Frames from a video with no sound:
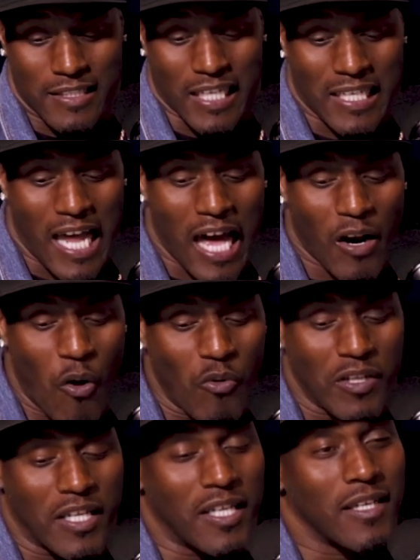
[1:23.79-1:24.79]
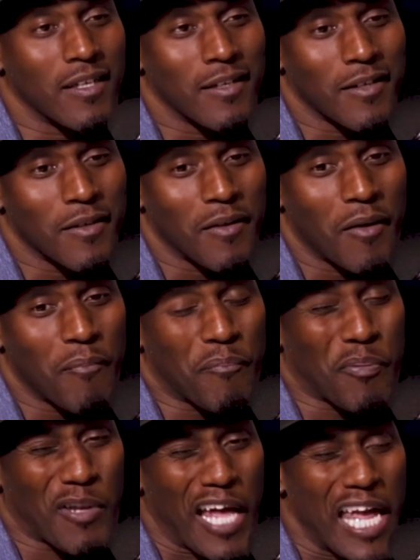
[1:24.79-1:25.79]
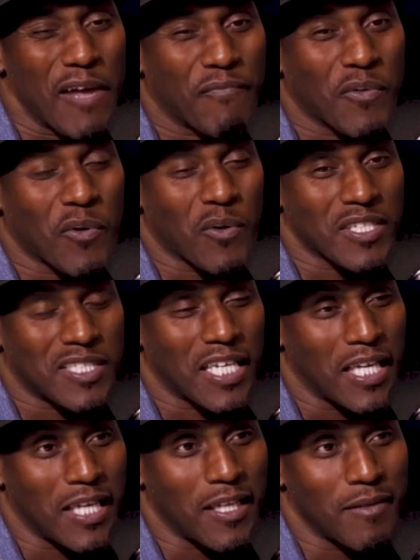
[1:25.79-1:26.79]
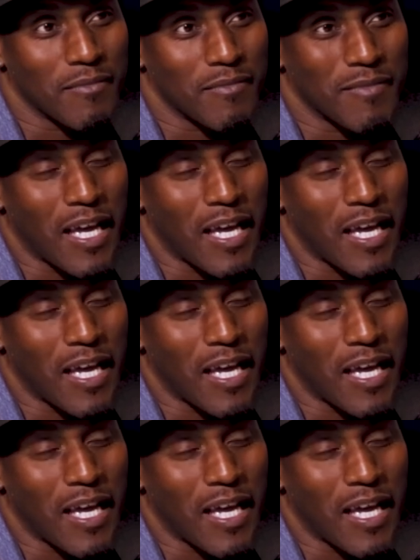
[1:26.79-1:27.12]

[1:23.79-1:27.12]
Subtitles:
to not only play for a team